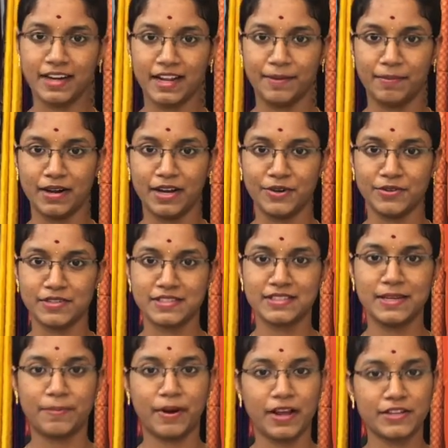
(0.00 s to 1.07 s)
grey blouse.
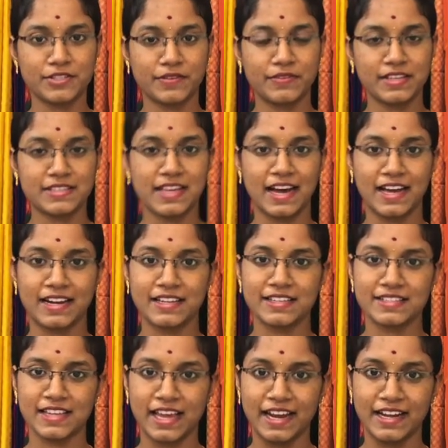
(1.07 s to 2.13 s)
The price of the saree
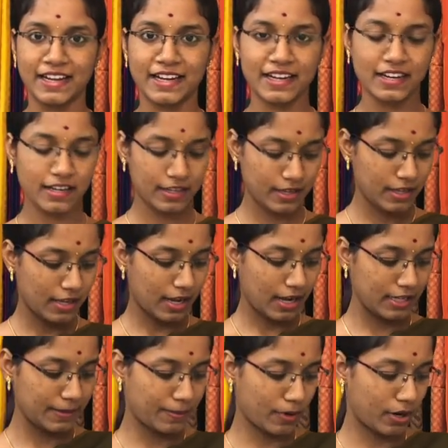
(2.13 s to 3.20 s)
is 810
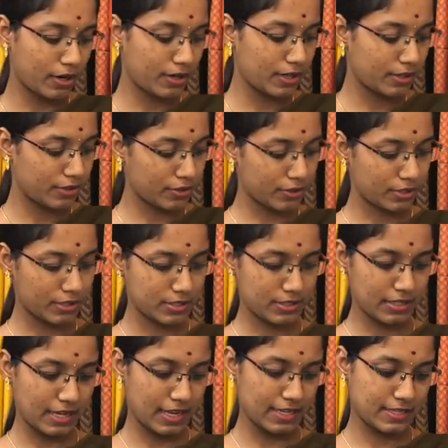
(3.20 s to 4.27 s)
and the product code is
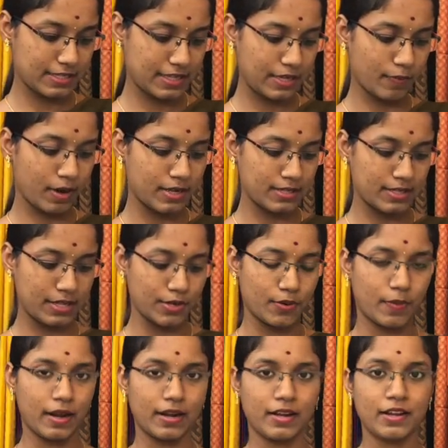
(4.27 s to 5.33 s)

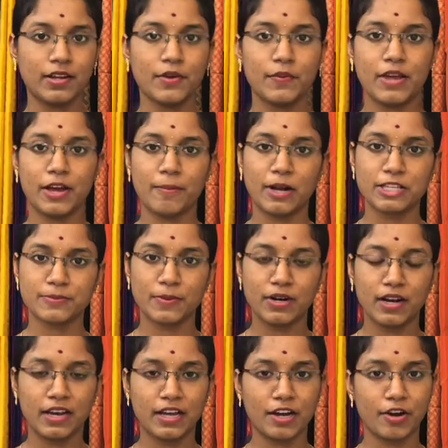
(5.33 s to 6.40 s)
SC101. We have much more
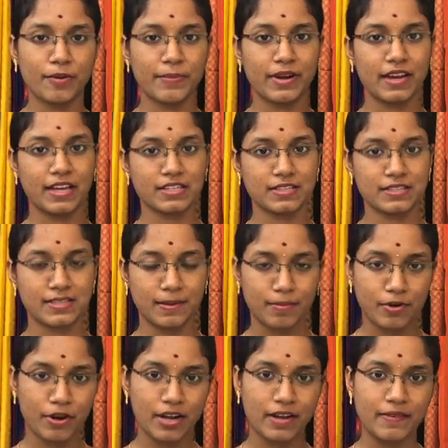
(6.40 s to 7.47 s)
color combinations
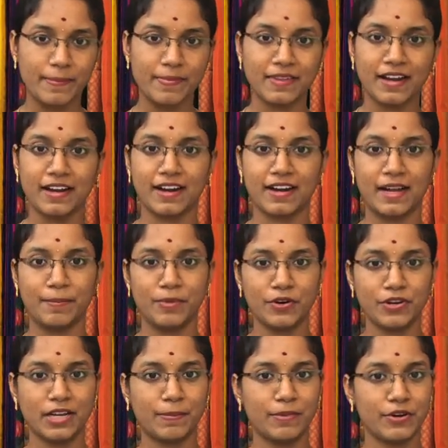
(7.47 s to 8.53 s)
uploaded on our website at
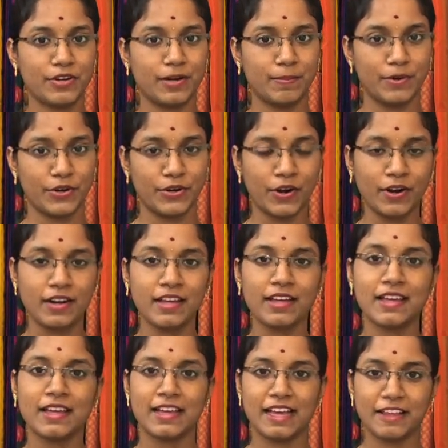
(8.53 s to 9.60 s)

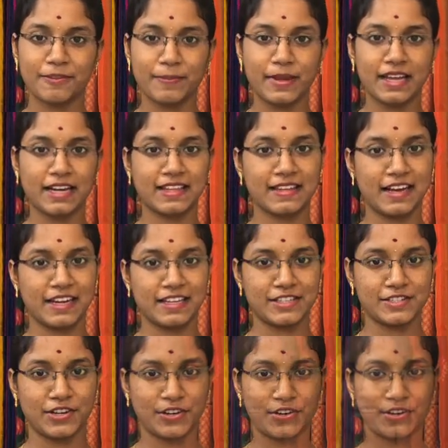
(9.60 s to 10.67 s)

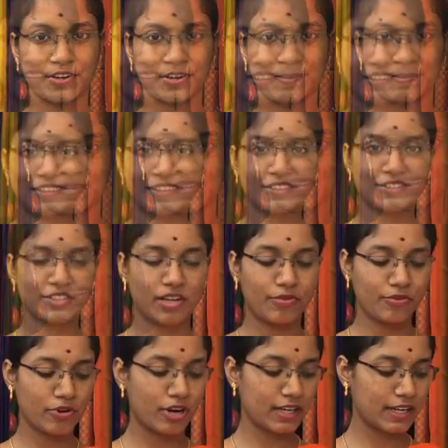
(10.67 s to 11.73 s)
www.sbhsarees.com. This is
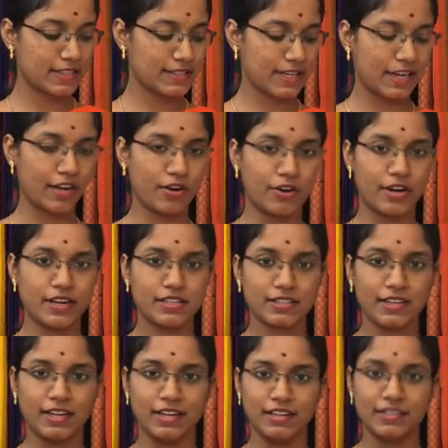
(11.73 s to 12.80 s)
soft cotton saree in orange
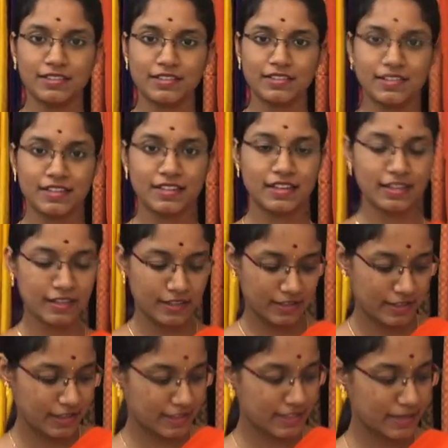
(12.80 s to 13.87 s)
color.
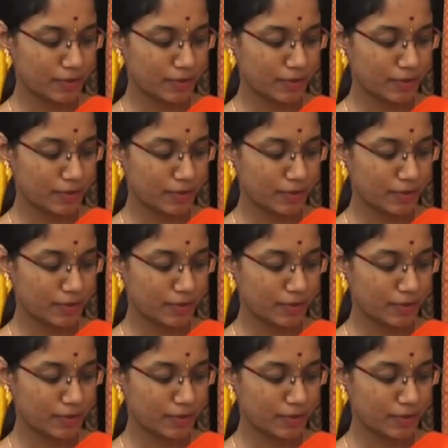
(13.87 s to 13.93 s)
It's a